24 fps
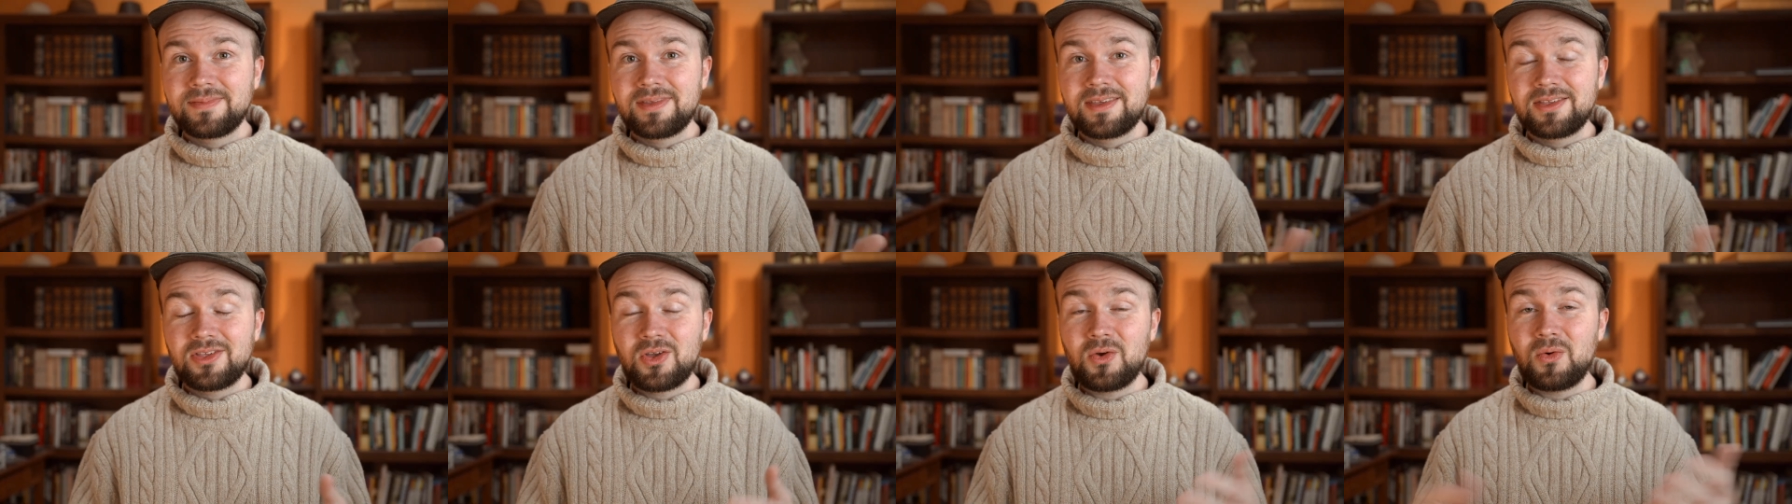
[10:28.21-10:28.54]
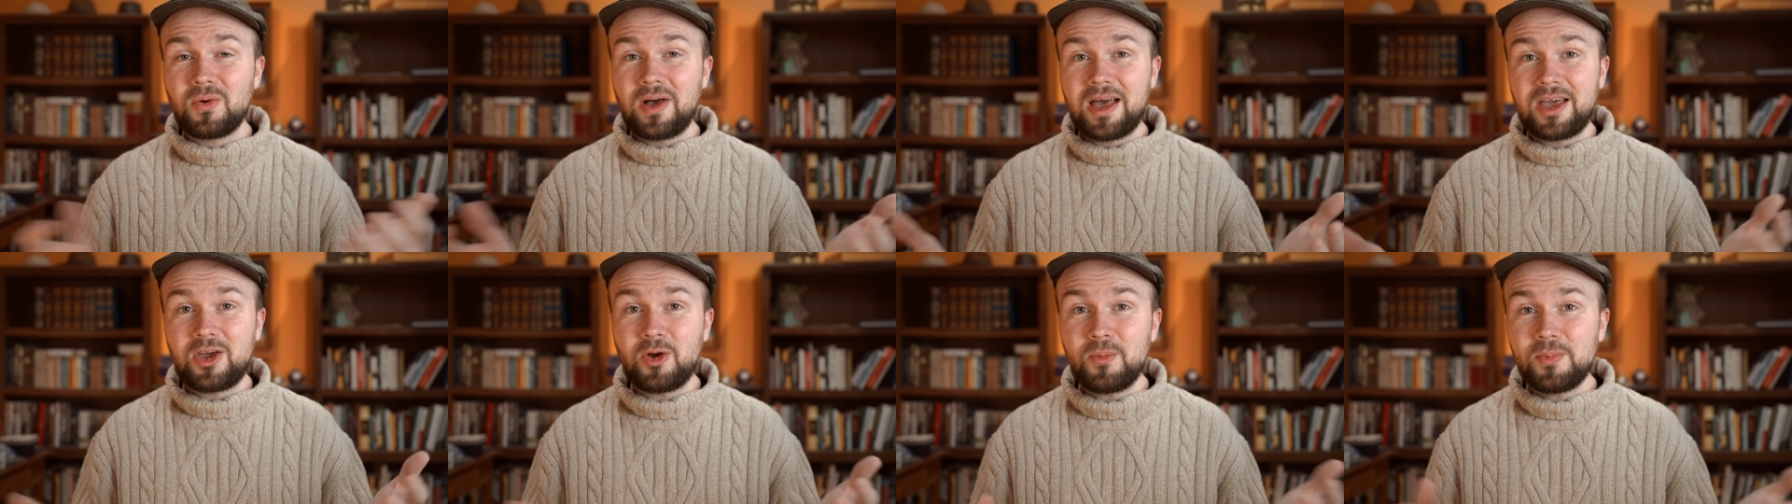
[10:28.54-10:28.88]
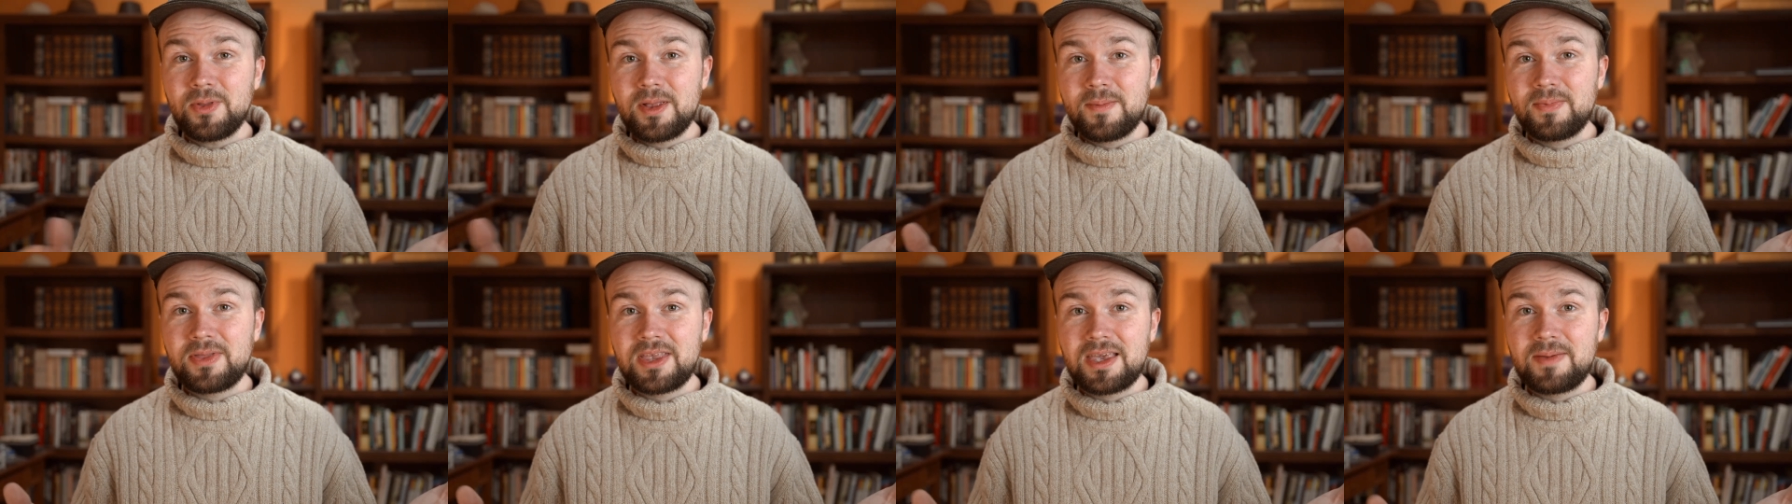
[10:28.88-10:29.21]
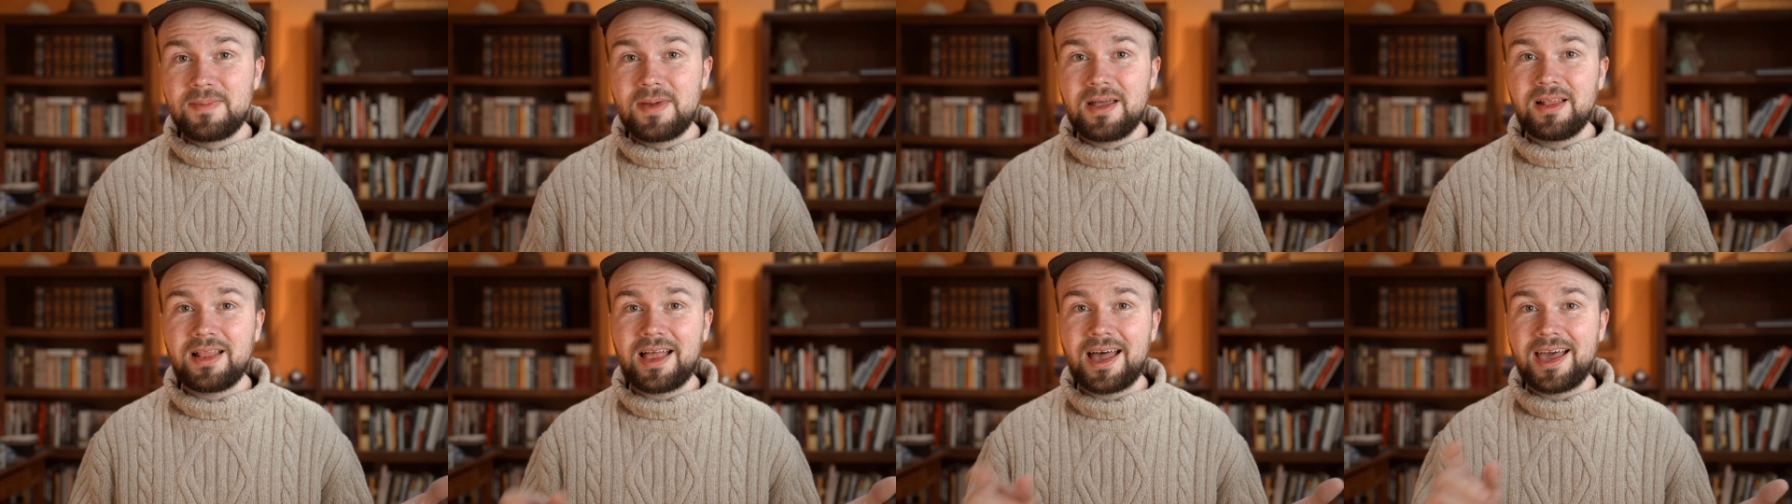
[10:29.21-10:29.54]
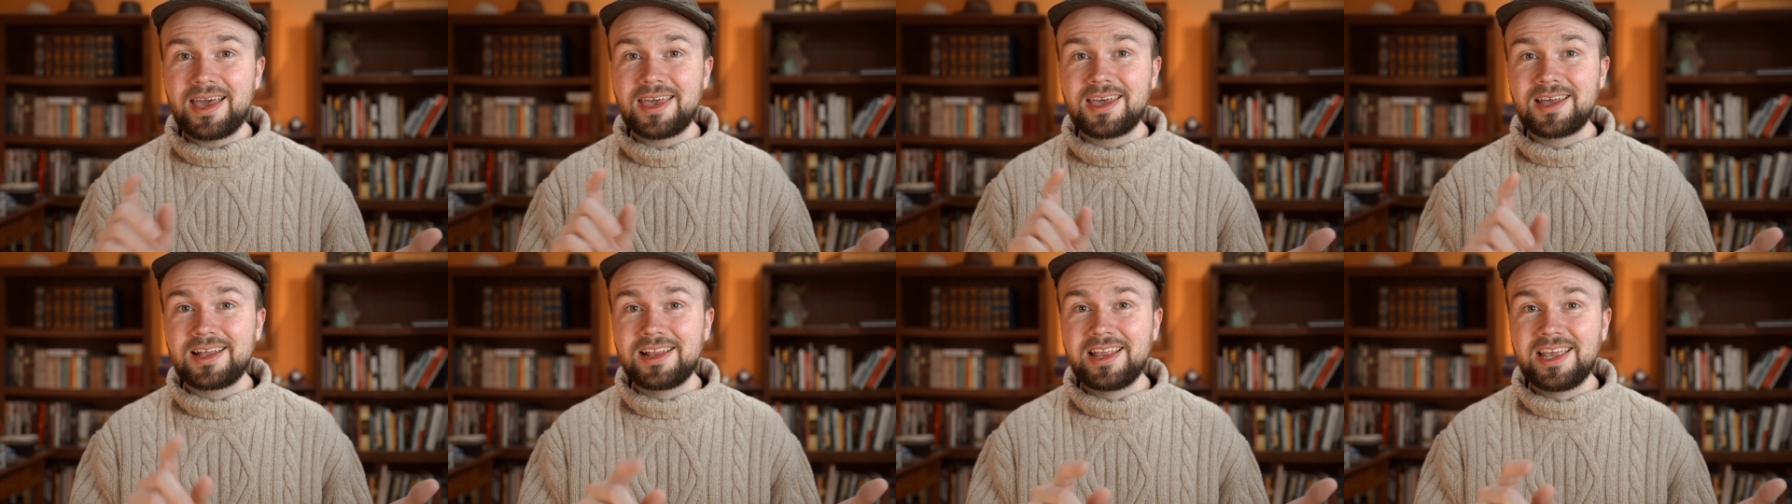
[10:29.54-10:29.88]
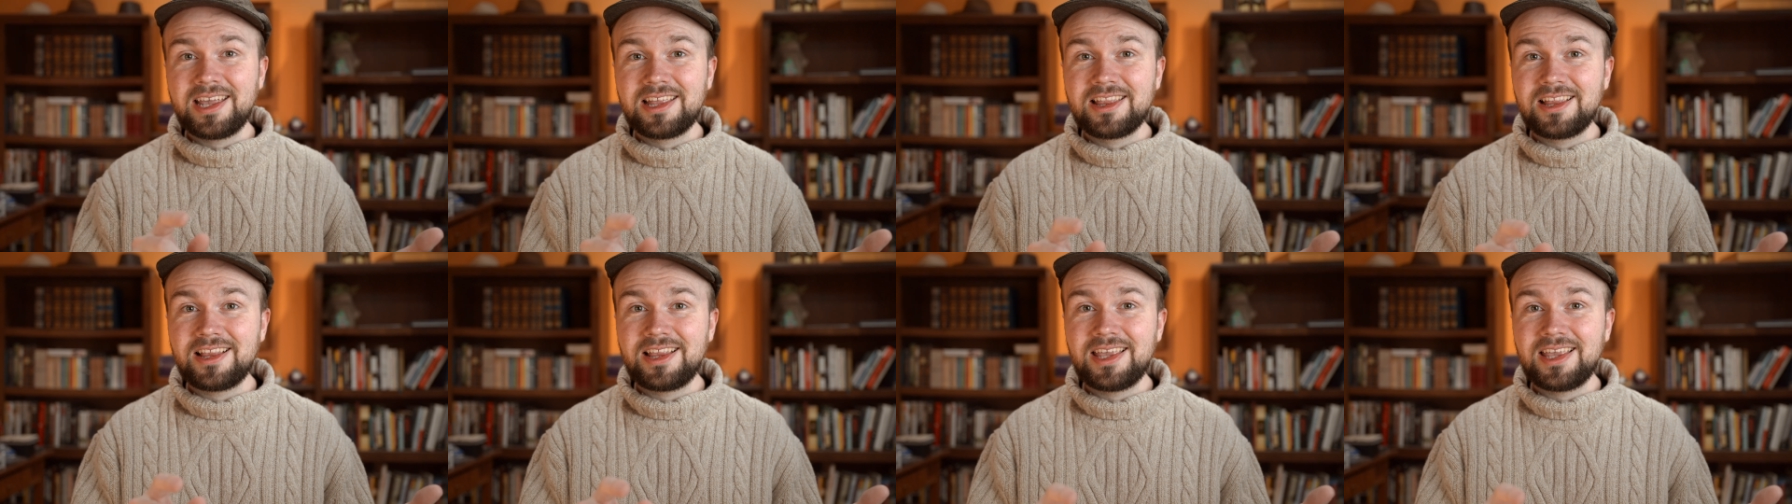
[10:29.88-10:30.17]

So I open up the email, I click the